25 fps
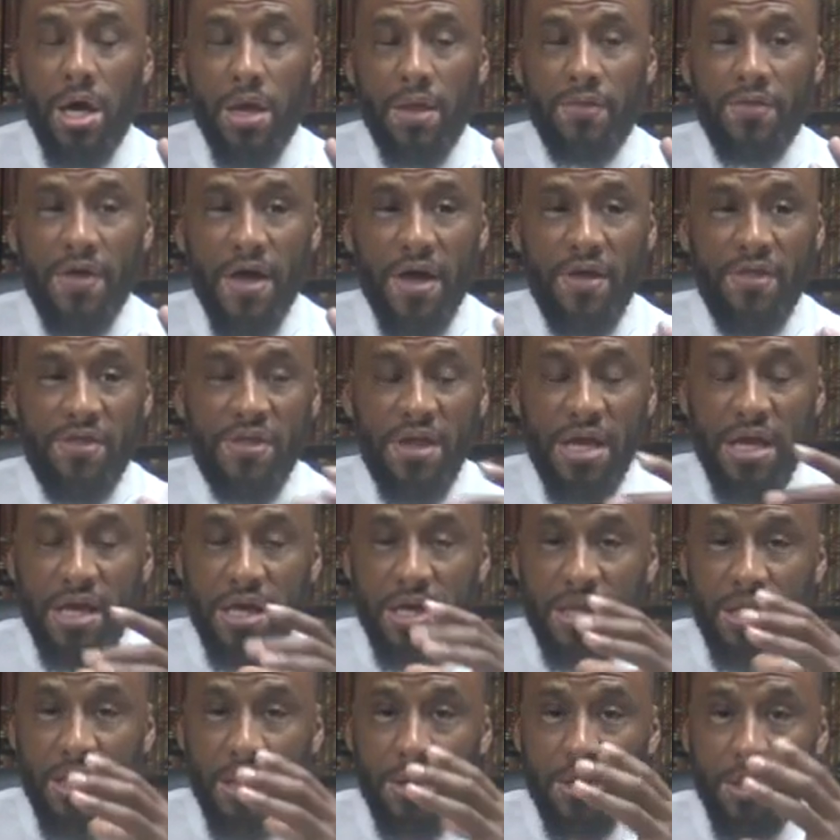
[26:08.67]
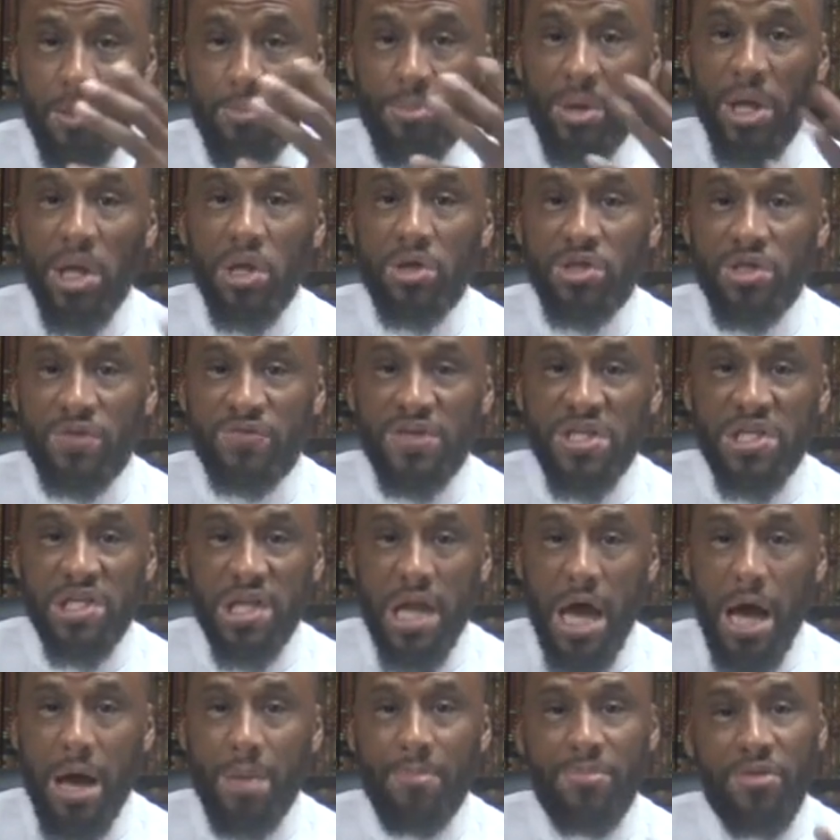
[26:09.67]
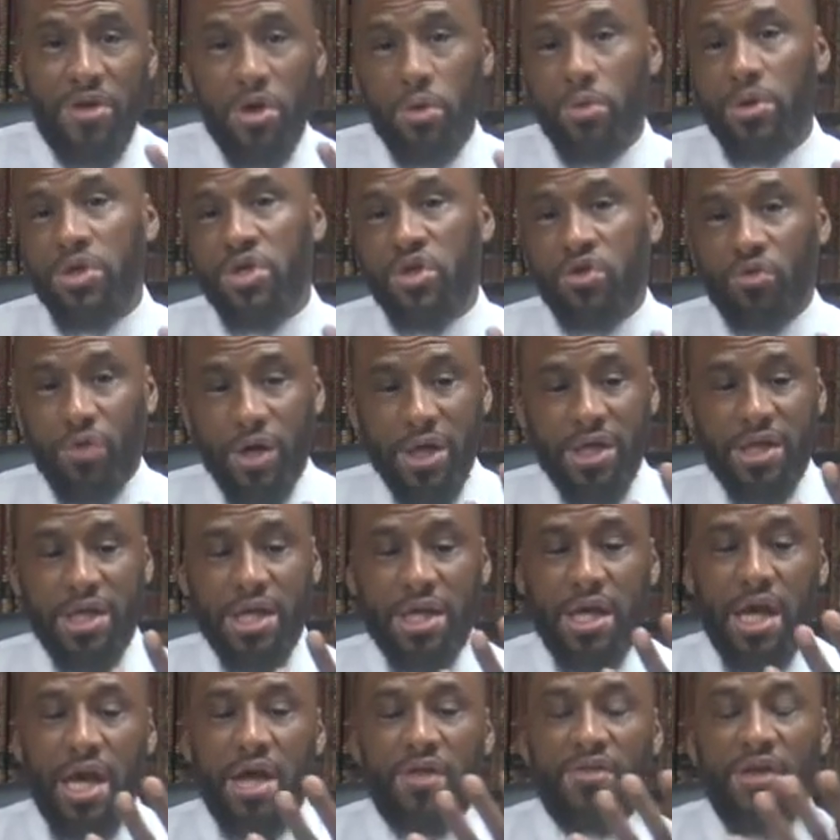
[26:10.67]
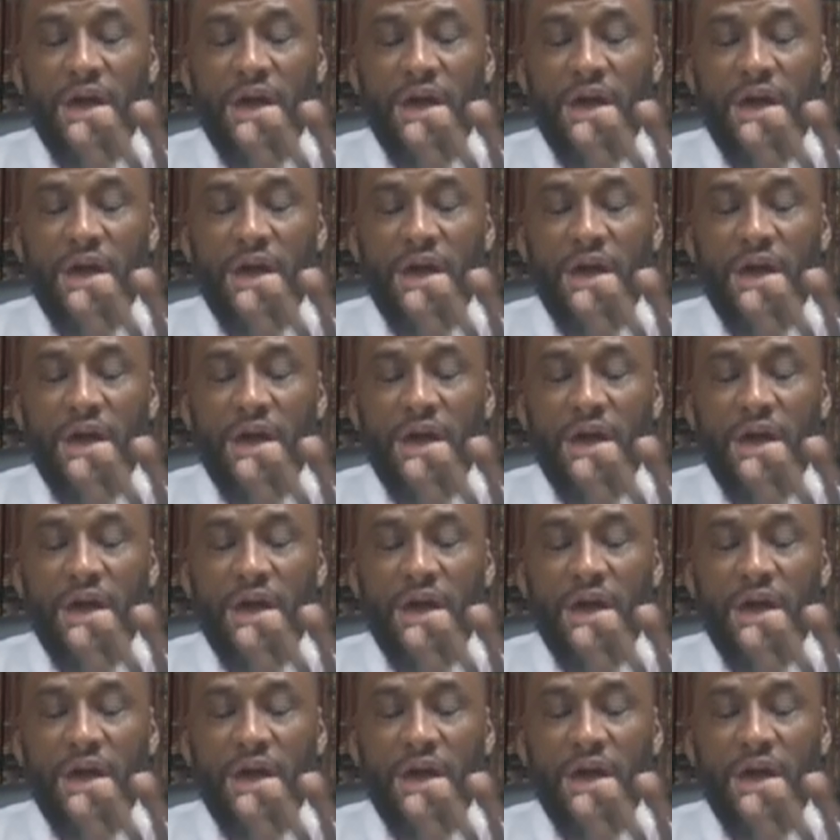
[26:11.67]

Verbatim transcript: the, the the, the pillars of Islam, they're restricted.